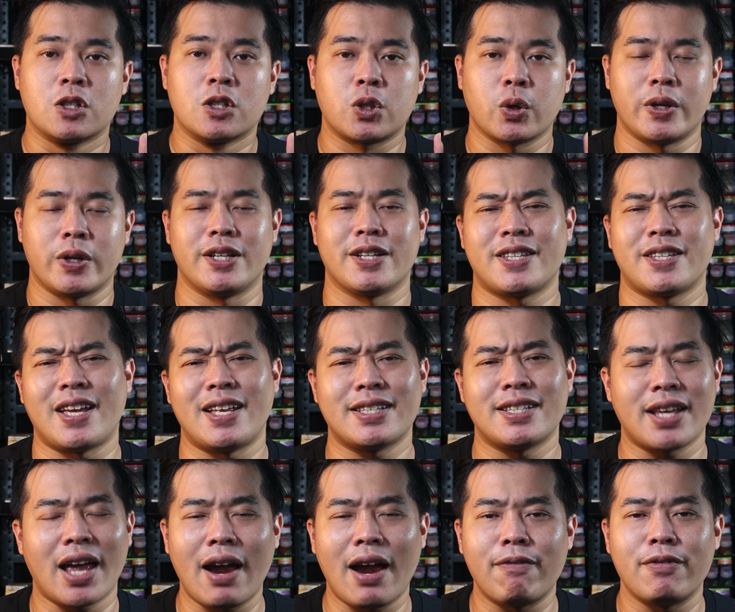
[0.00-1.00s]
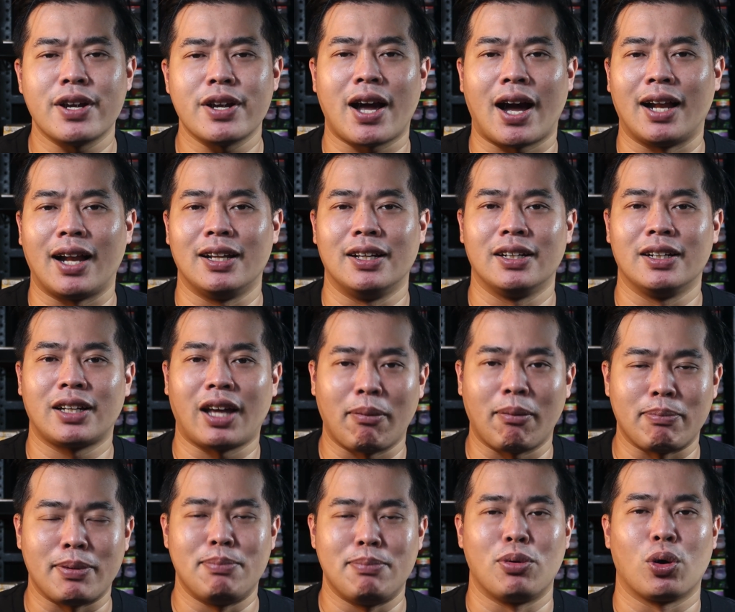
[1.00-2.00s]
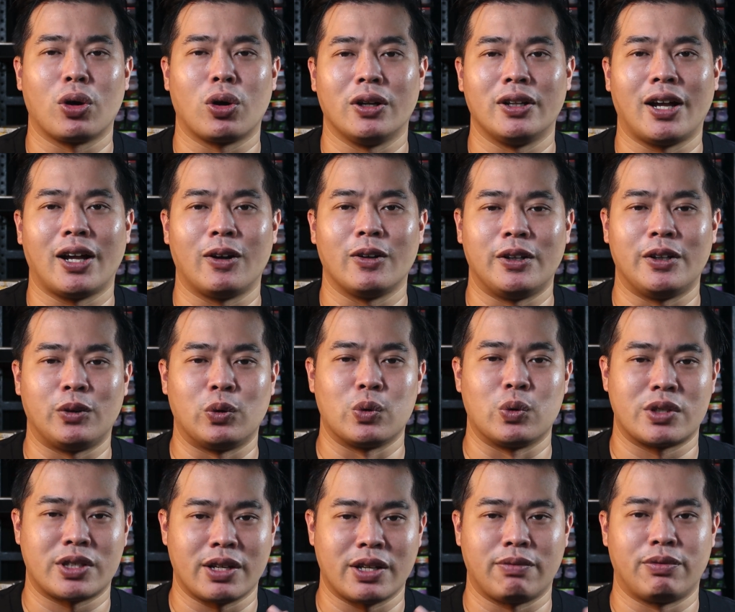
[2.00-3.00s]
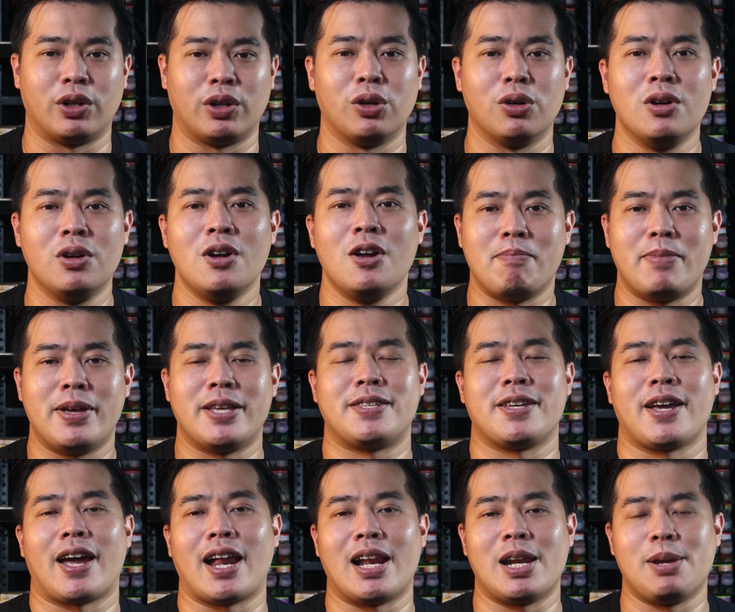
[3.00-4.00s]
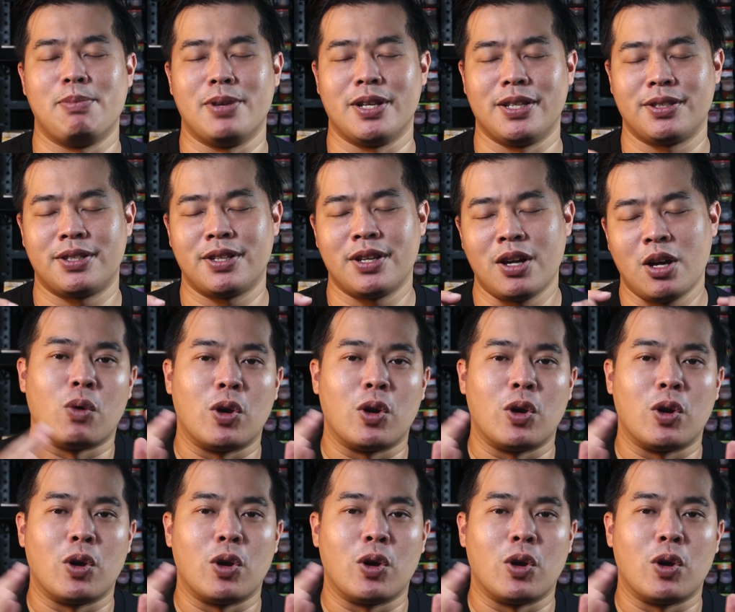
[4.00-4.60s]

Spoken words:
So in a sense, every color can be broken down into several basic elements.